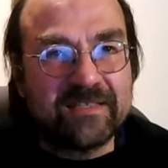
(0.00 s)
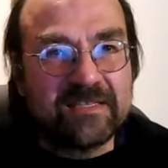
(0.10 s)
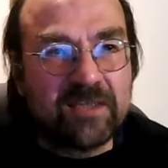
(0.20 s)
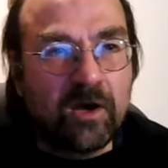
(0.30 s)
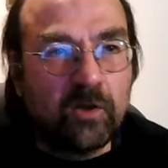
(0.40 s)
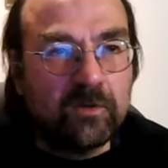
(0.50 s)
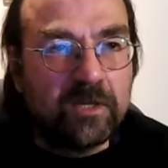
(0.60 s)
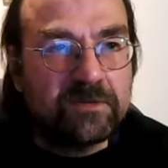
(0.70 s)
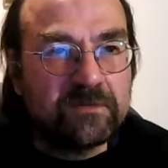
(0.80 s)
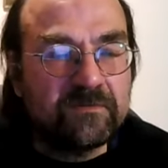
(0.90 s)
a whole
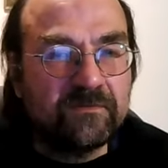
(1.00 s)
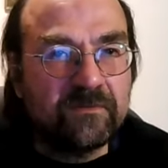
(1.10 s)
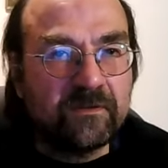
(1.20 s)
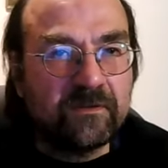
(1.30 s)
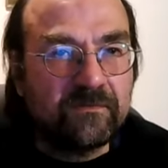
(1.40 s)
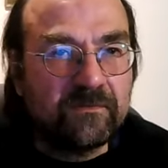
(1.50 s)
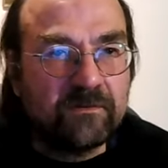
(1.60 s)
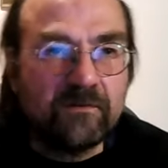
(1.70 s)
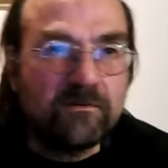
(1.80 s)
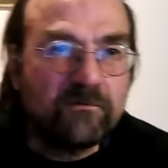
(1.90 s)
load of
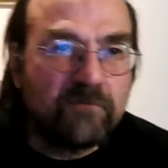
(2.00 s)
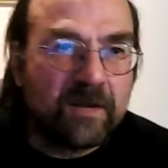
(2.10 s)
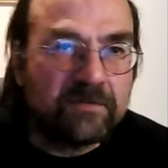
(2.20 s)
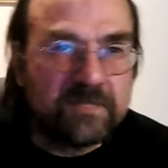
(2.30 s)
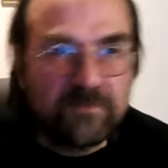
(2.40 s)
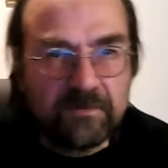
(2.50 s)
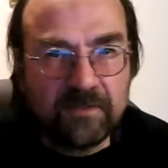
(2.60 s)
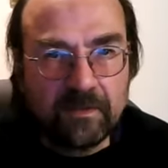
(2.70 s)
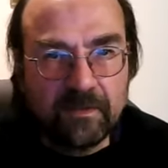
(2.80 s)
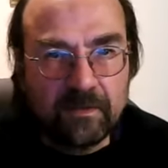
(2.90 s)
grounds for
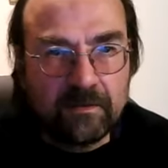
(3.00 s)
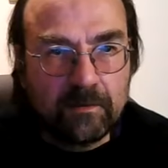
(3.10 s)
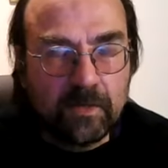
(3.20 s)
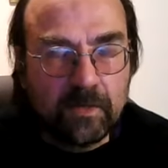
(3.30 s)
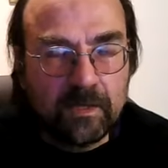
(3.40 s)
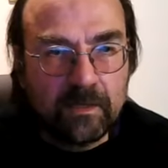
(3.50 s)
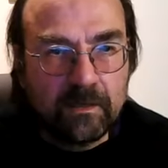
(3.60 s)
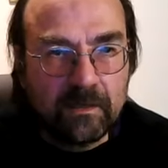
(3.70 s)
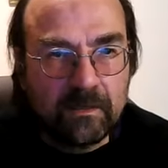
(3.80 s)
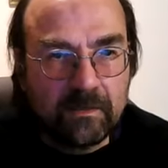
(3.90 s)
thinking that
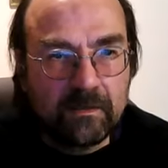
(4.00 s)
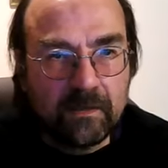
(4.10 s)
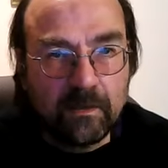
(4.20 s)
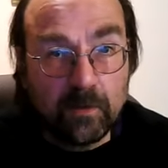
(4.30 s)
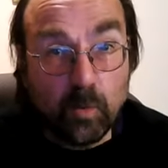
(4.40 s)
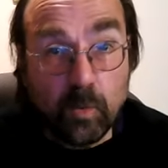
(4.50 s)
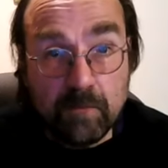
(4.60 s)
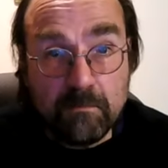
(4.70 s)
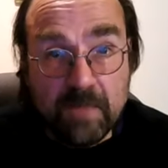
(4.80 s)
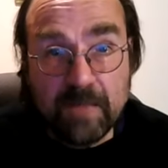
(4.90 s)
we
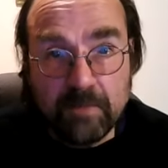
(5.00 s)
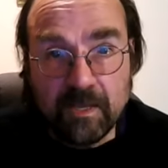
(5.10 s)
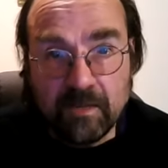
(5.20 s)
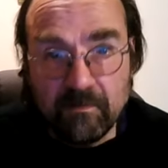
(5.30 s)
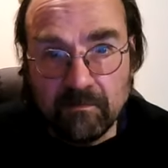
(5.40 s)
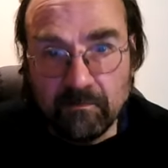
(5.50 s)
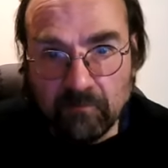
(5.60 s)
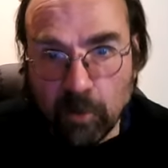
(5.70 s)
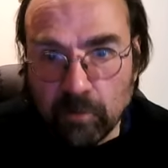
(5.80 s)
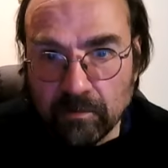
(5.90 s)
may be
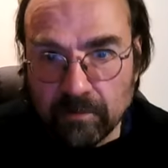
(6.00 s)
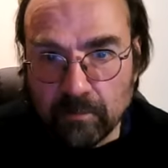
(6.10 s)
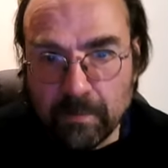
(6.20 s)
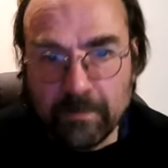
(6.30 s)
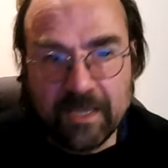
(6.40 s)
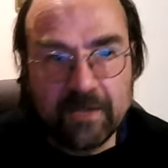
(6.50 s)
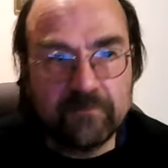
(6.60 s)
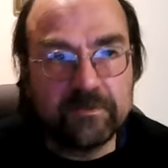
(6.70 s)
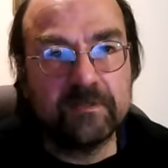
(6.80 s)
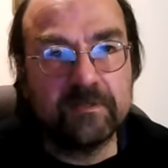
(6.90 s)
wrong, that we may be
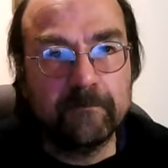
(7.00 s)
ignorant,